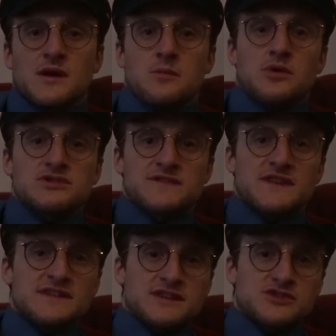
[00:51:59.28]
Most of
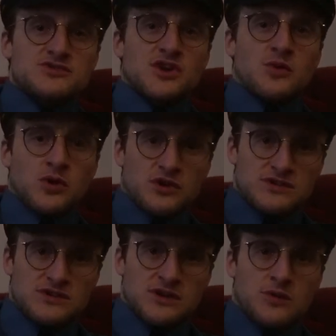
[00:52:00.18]
these issues are
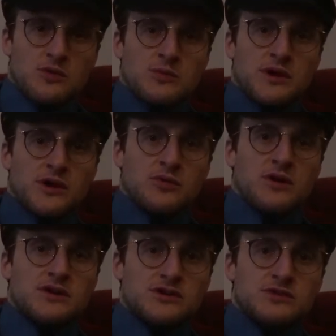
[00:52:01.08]
worse when
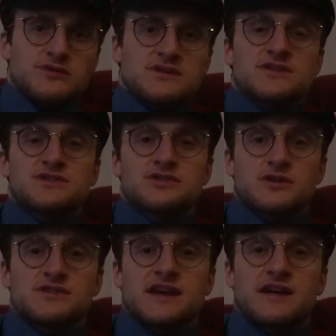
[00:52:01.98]
marijuana use starts in